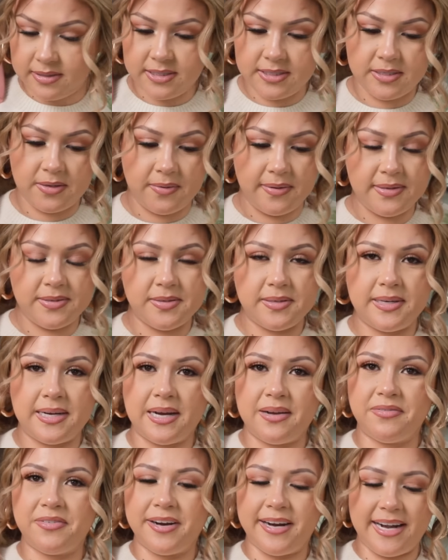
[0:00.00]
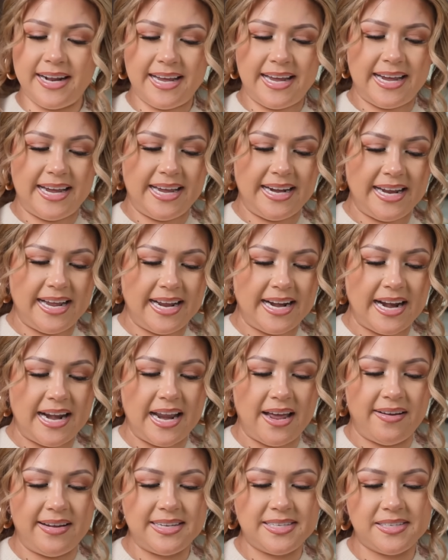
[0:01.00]
we're just going to cover it again and
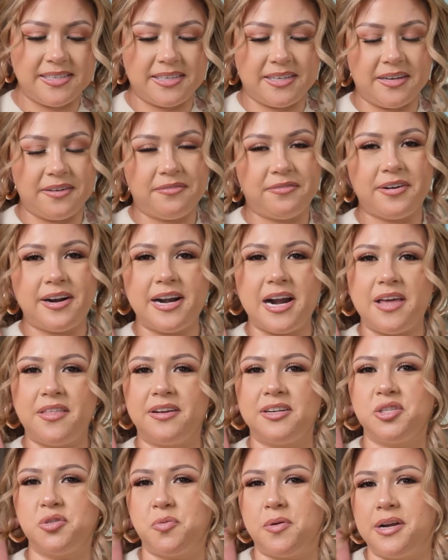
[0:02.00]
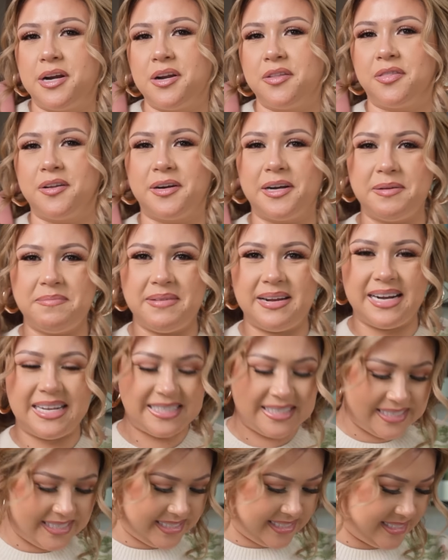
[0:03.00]
allow it to cook for another 20 to 30
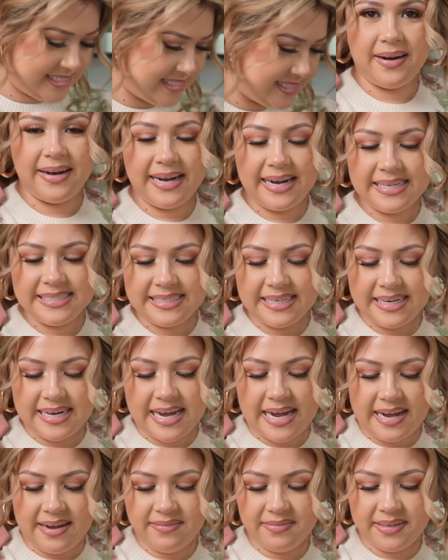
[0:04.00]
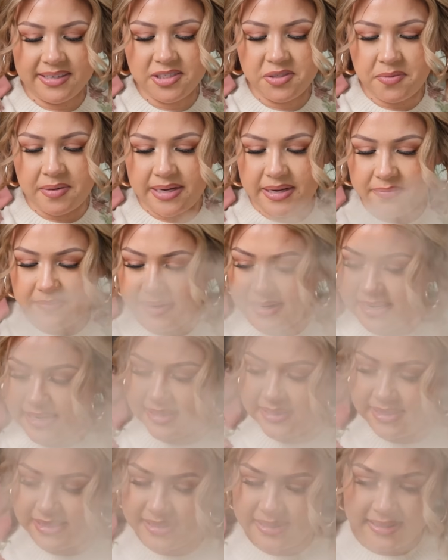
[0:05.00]
minutes. All right guys, and after 20
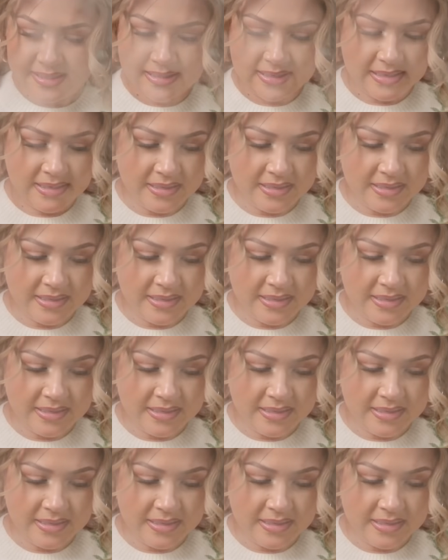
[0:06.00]
minutes,